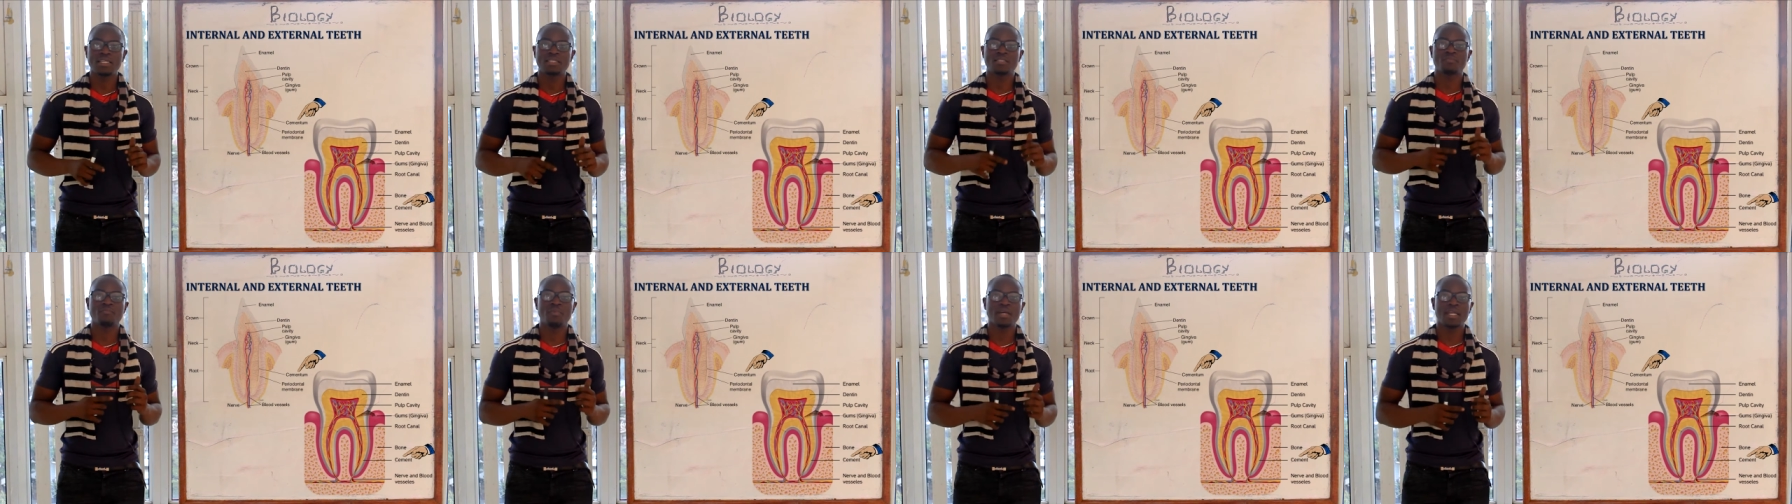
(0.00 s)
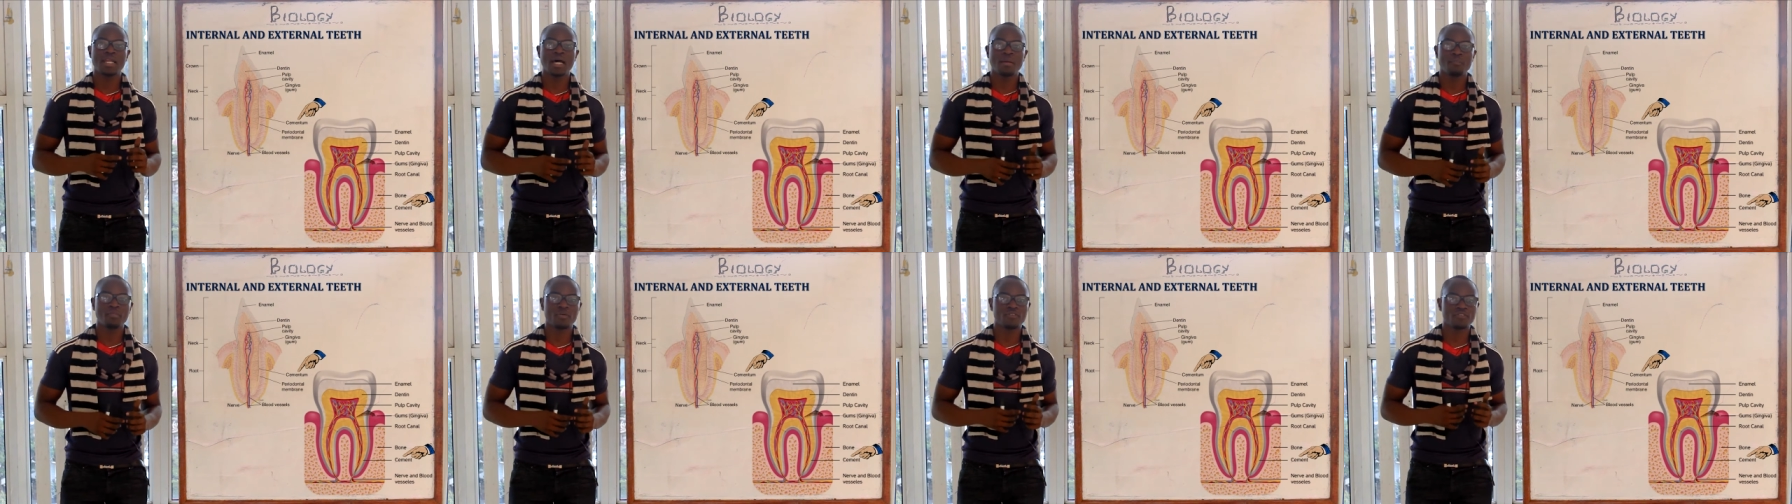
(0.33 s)
it's
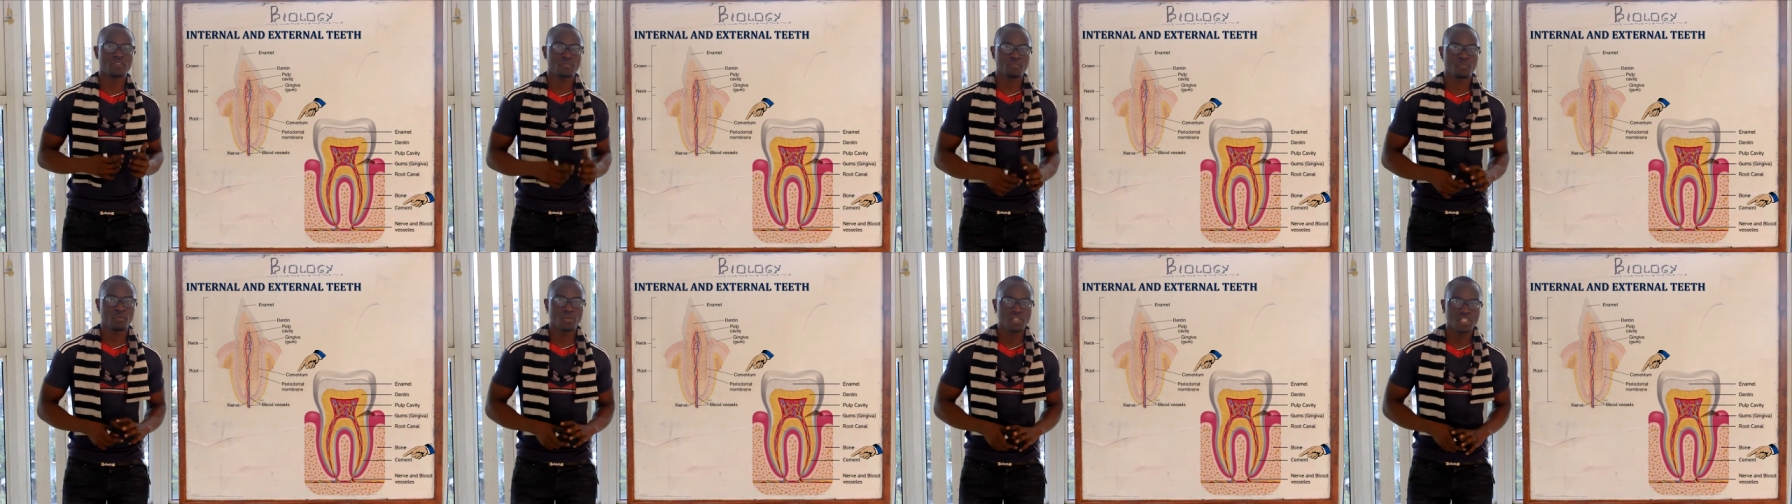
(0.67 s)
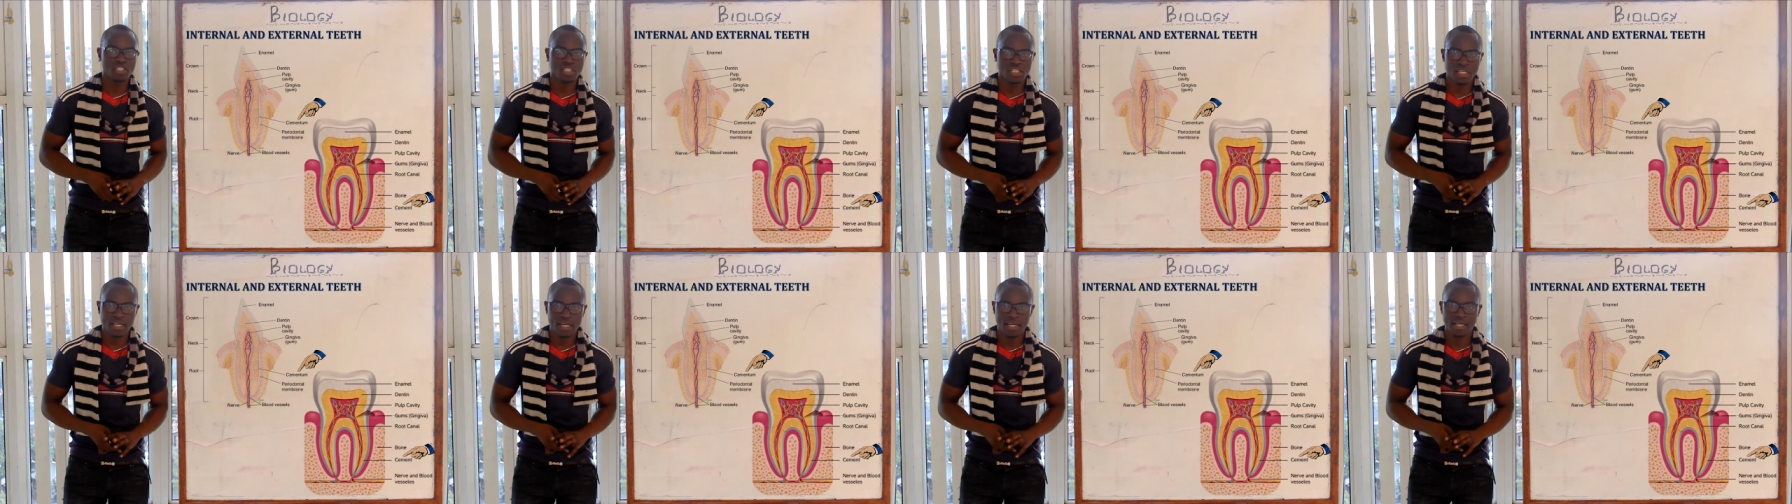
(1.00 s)
made up of
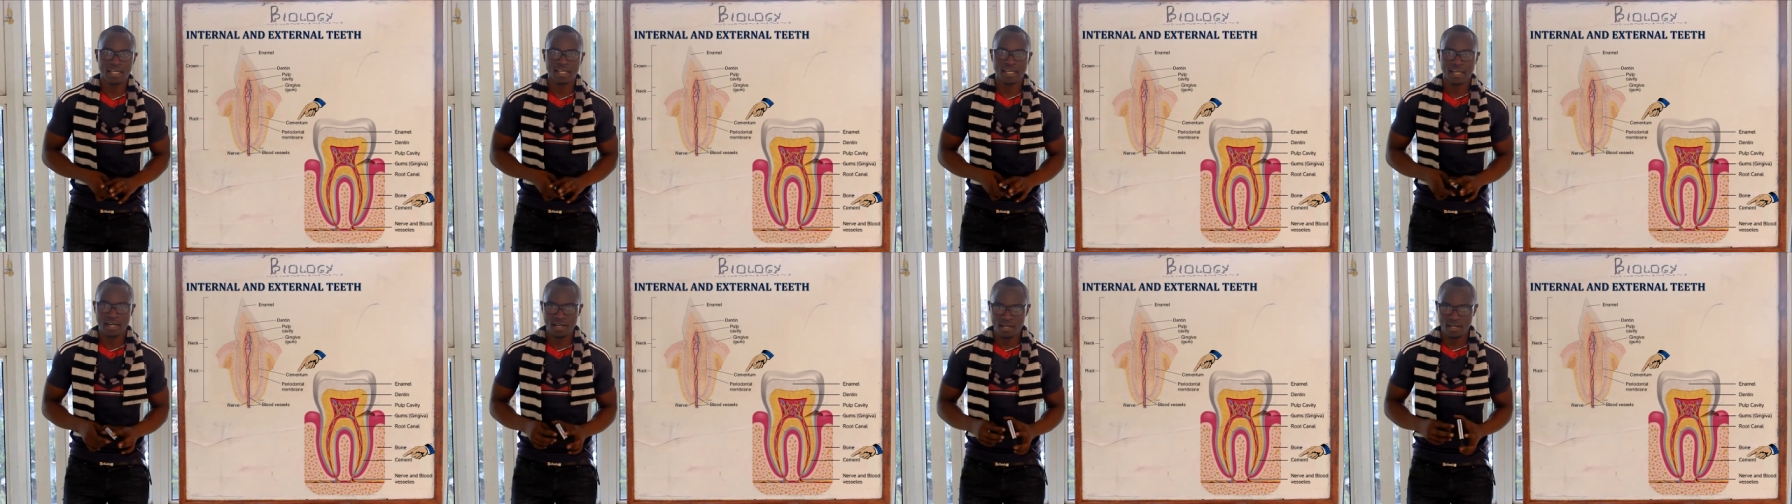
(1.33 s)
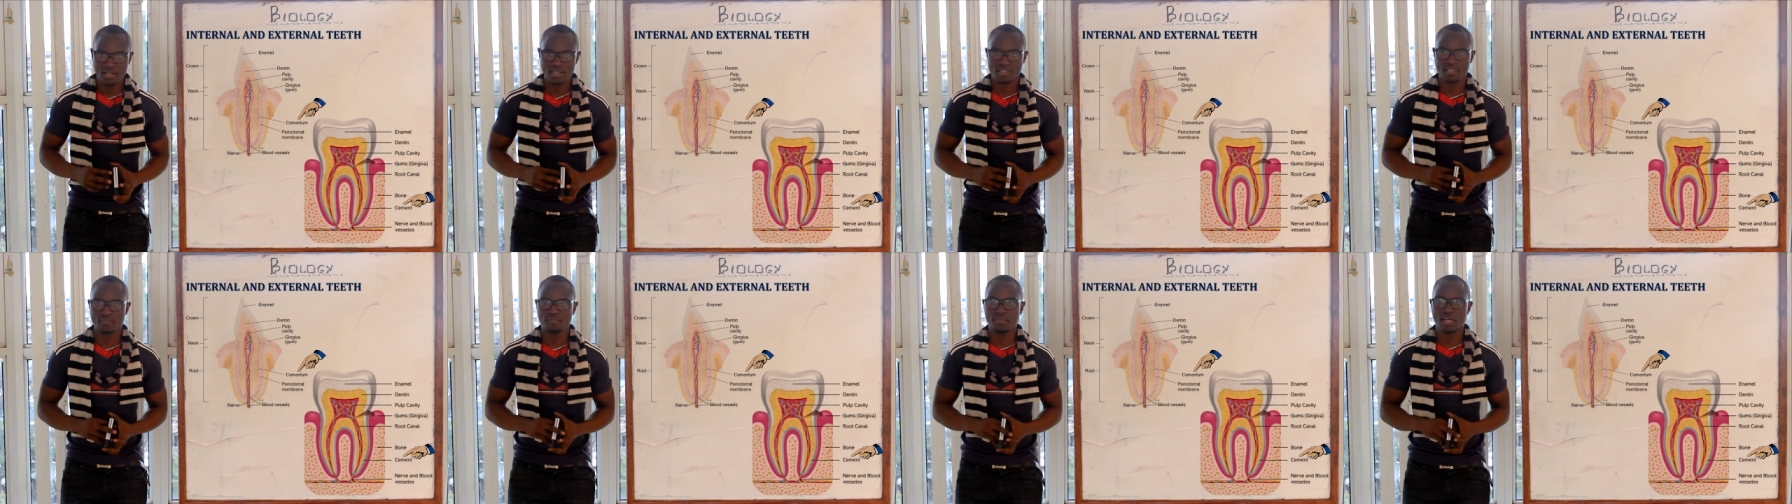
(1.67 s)
spongy
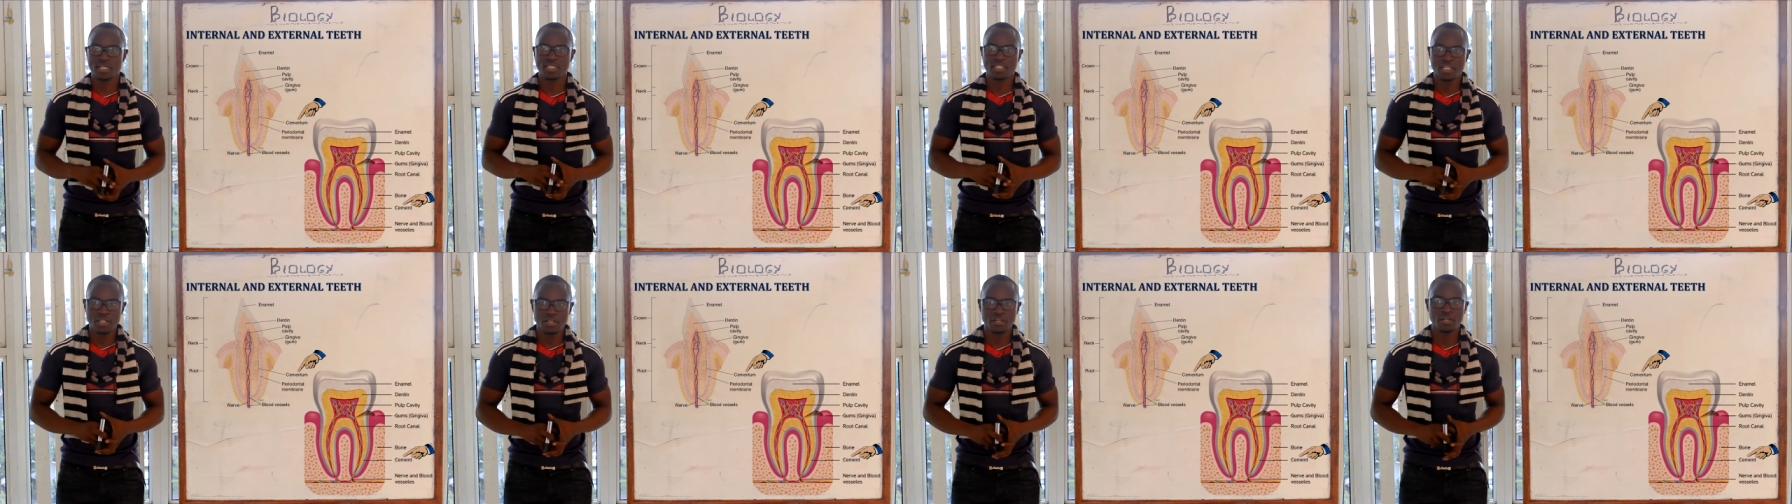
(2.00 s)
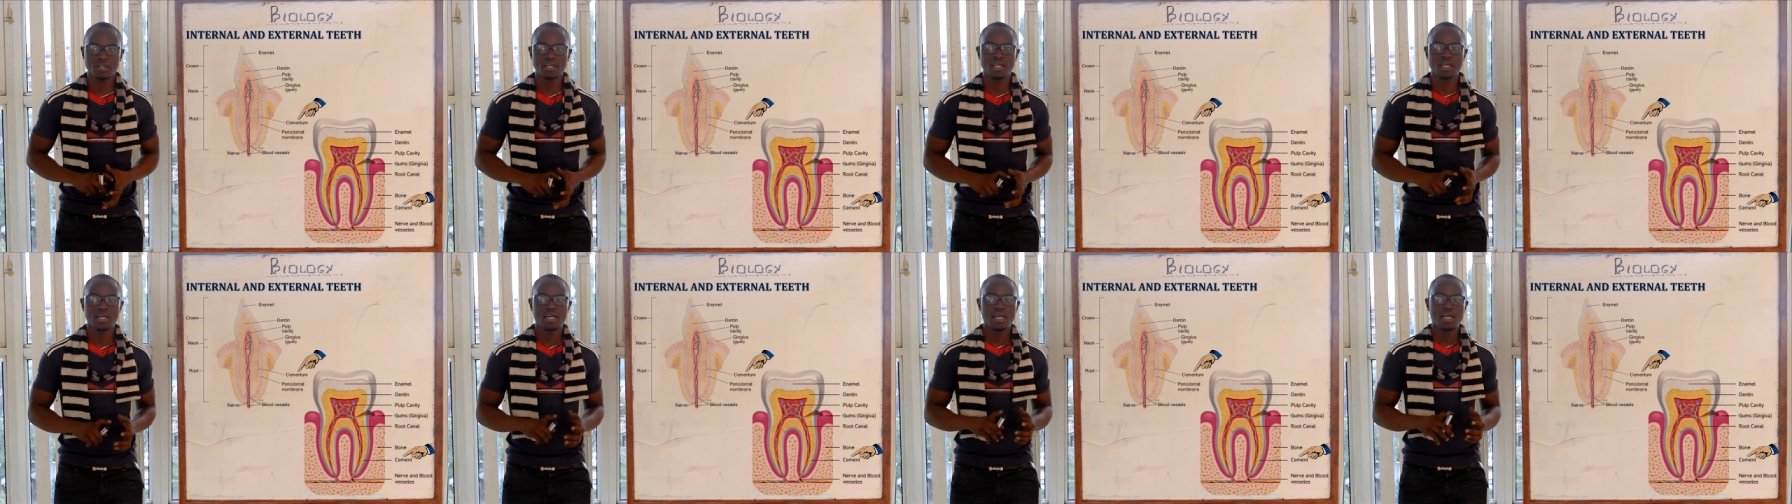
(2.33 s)
calcareous
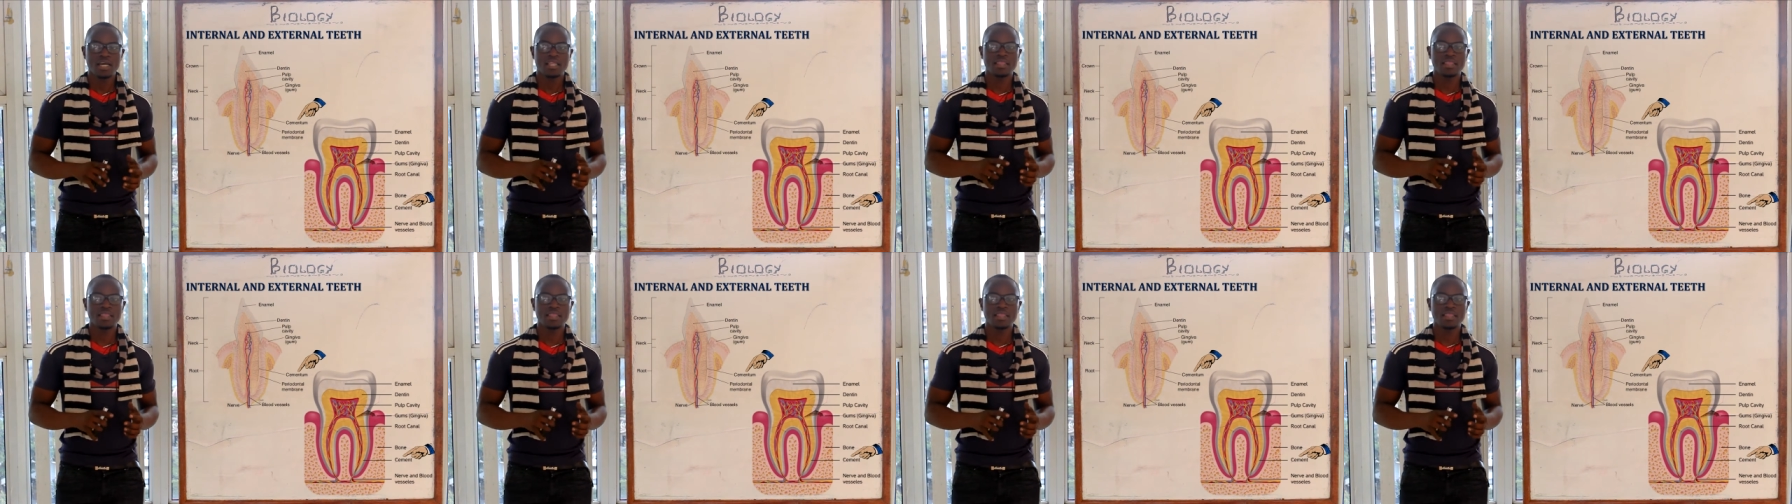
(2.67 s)
material